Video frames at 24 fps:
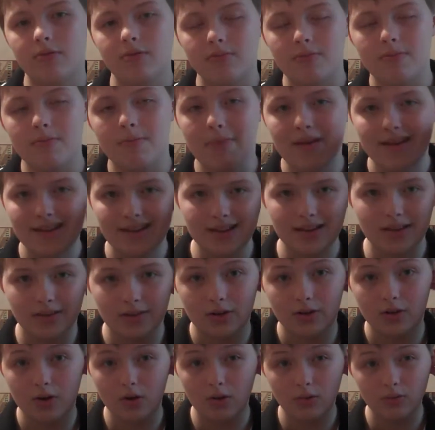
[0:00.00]
making
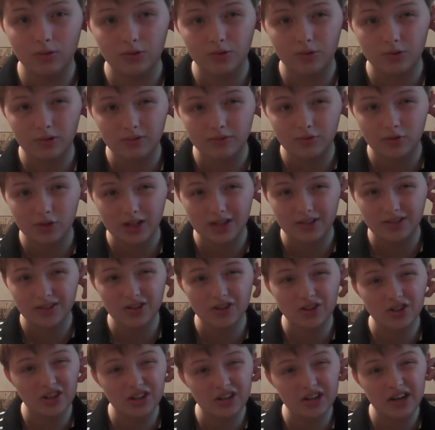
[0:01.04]
their own sort of
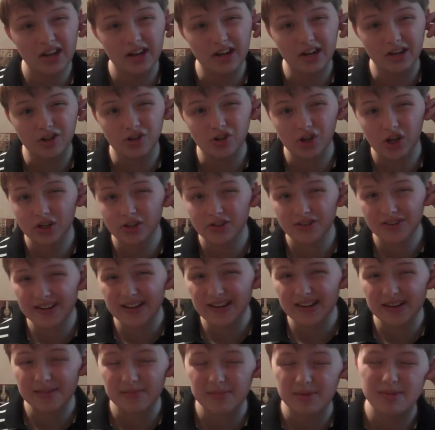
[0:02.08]
transition and
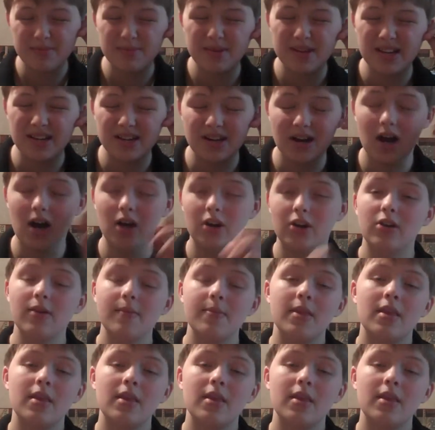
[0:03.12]
adjusting to me being Connor.